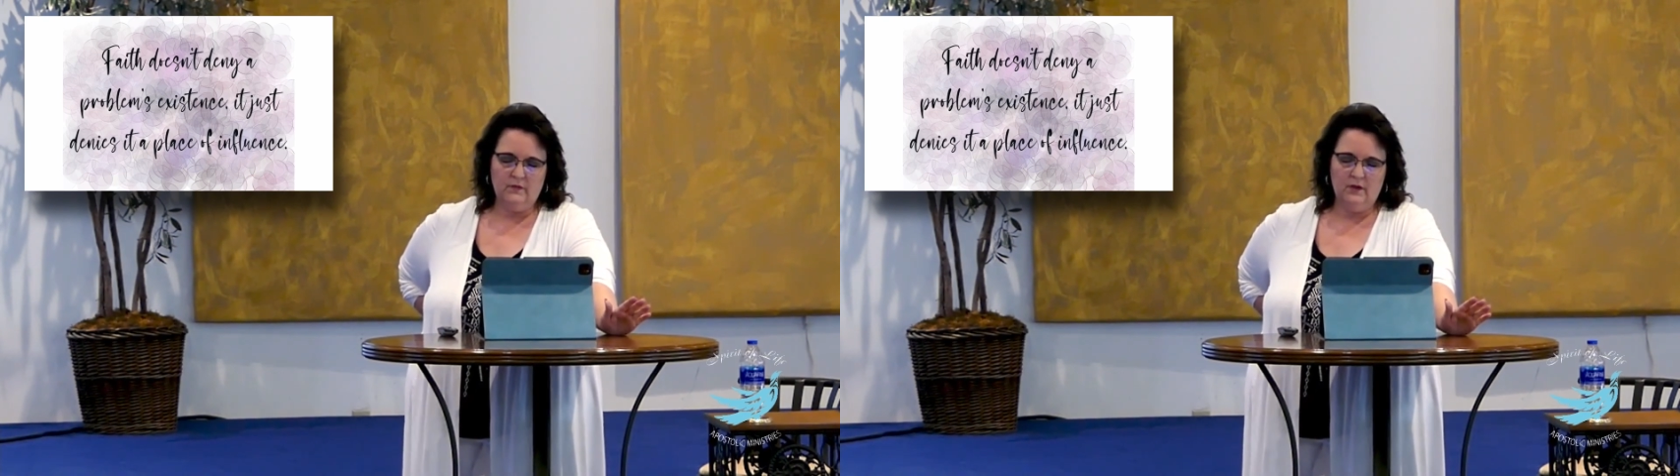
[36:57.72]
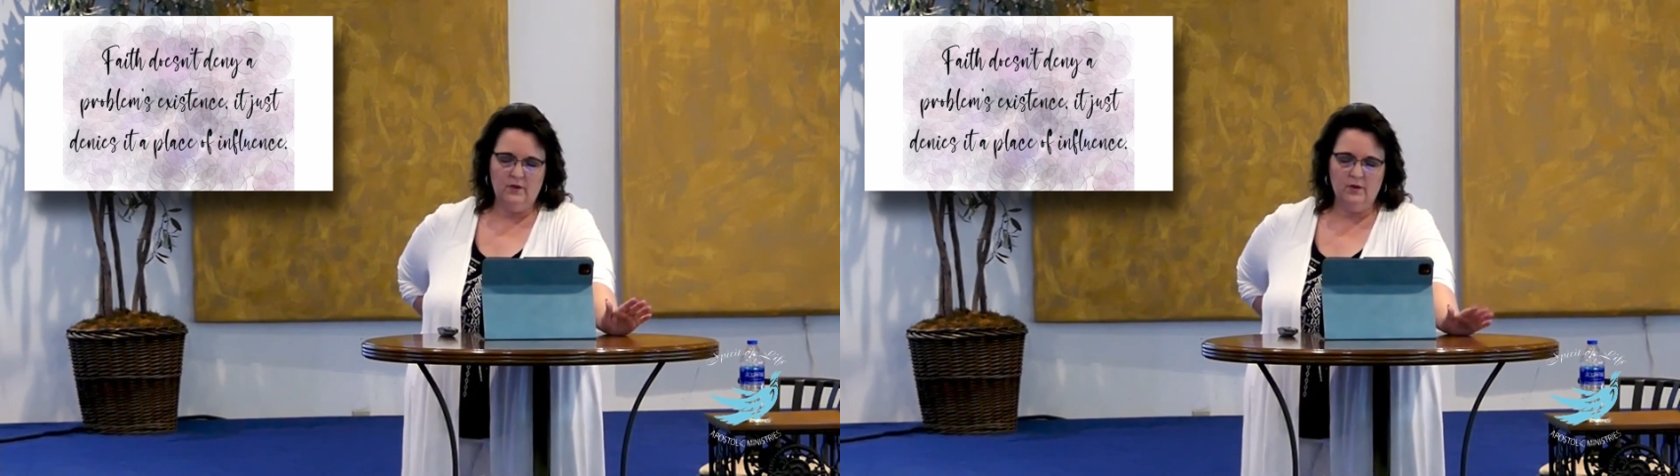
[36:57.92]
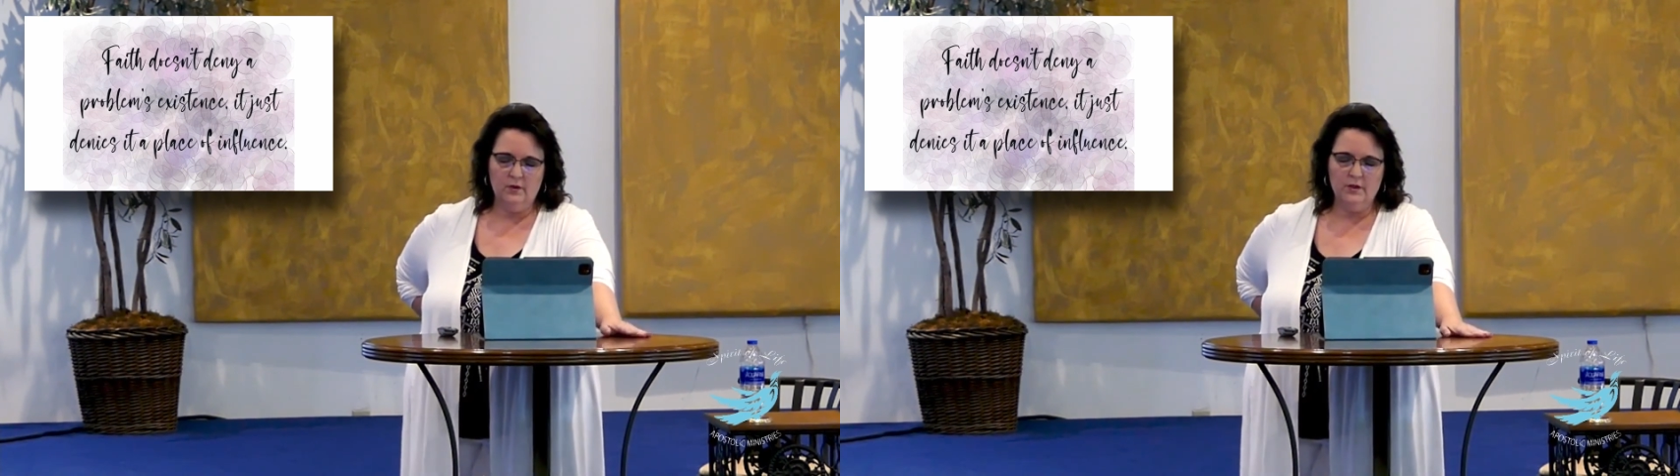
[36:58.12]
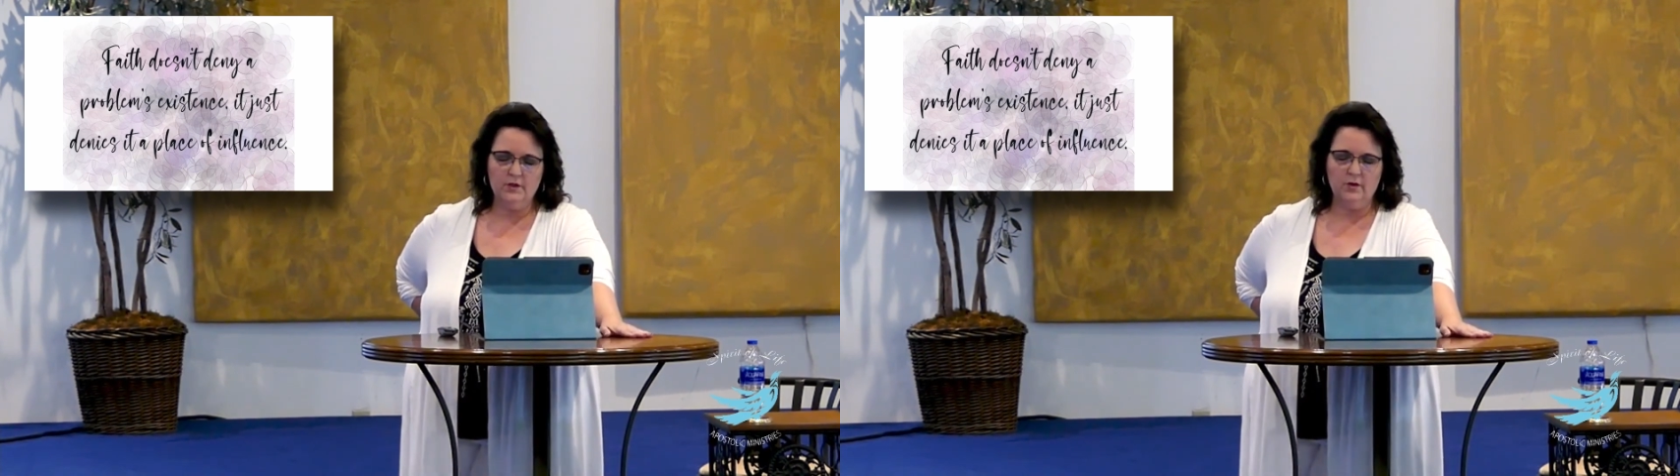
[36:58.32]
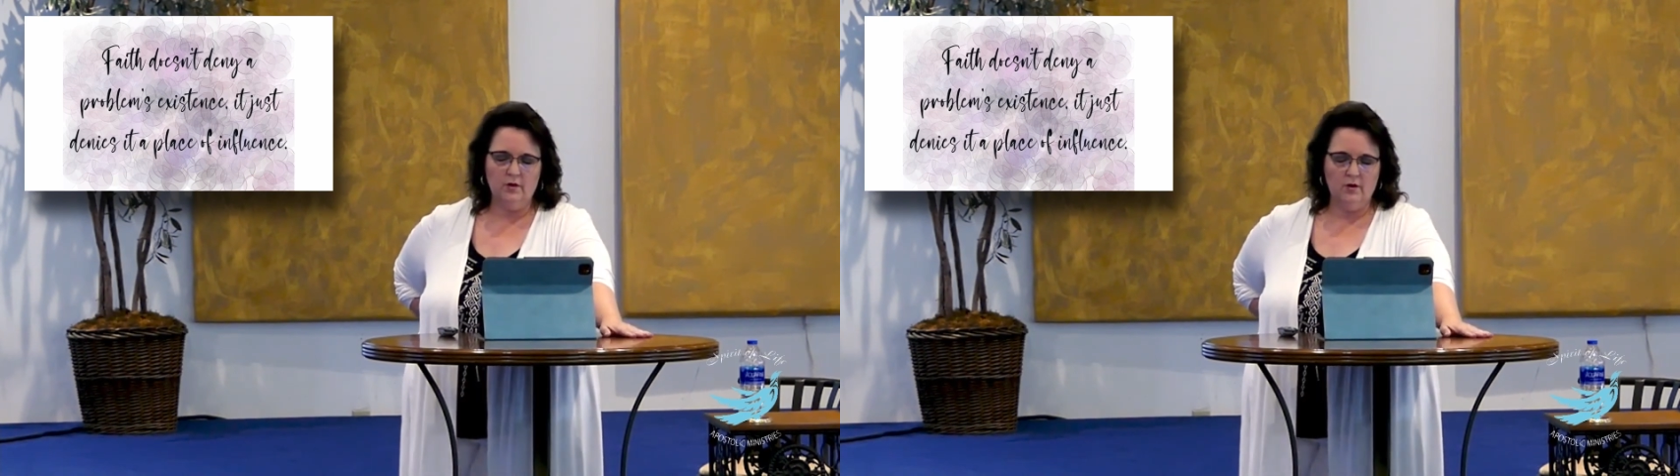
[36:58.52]

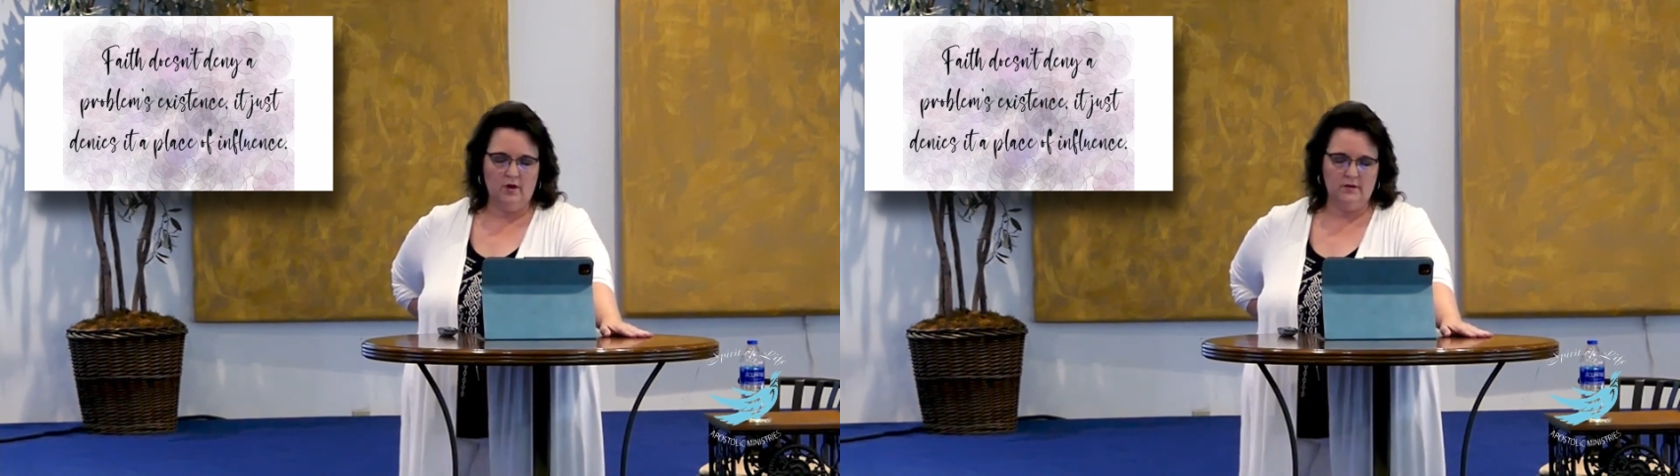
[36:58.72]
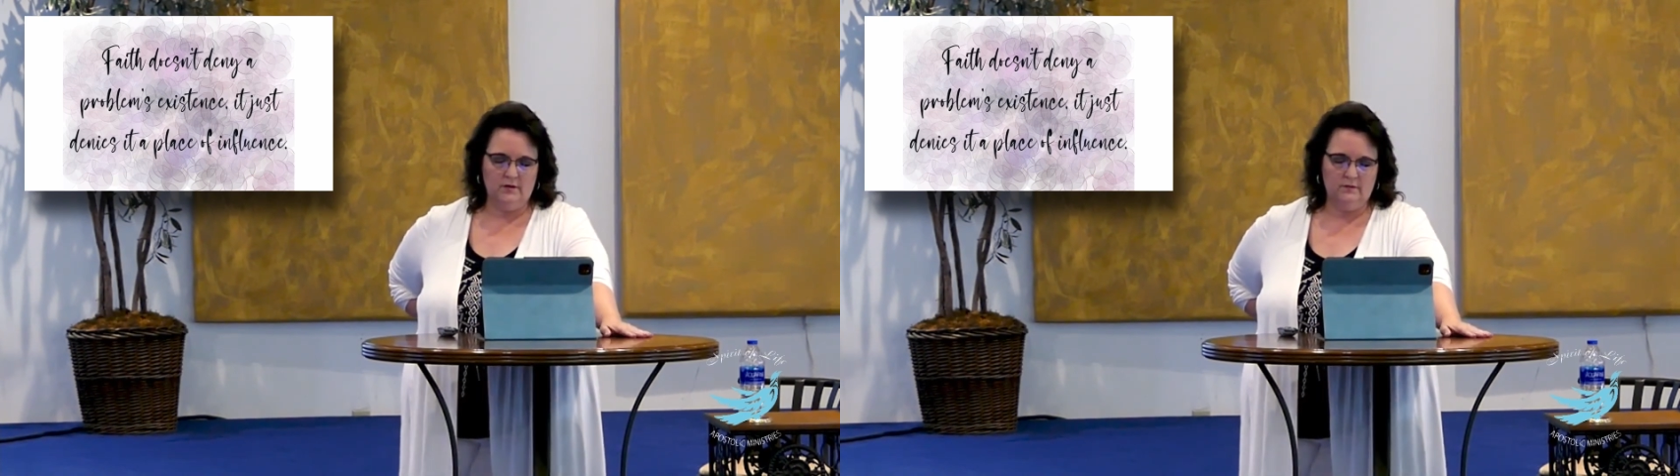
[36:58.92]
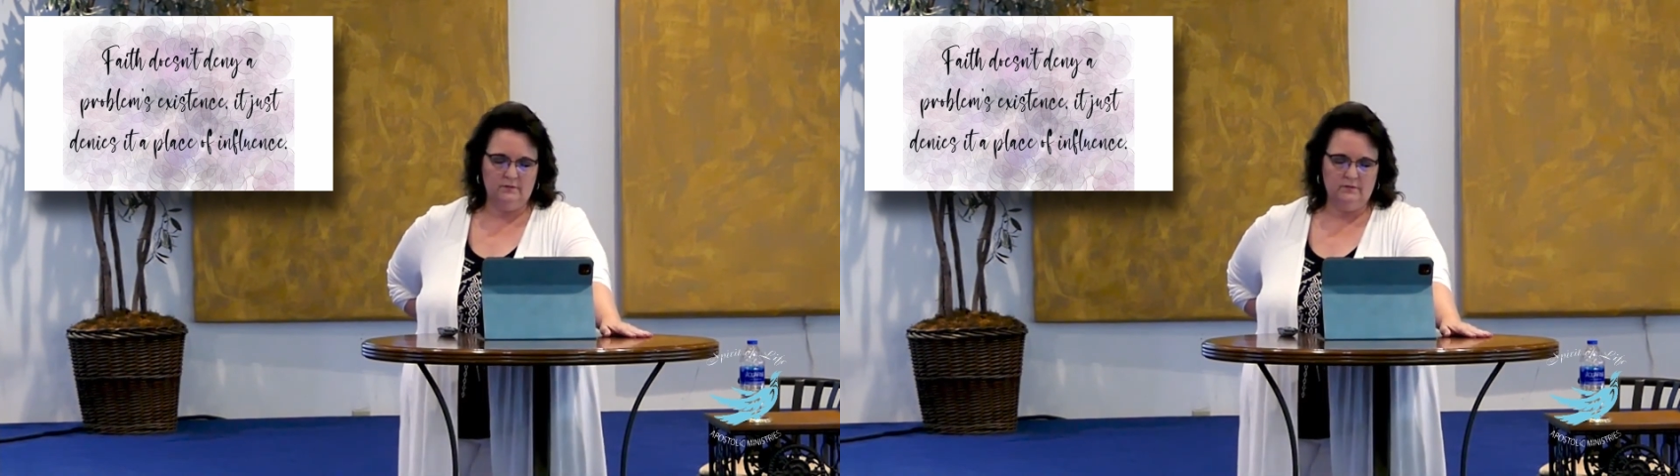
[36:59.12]
Nourish our garden,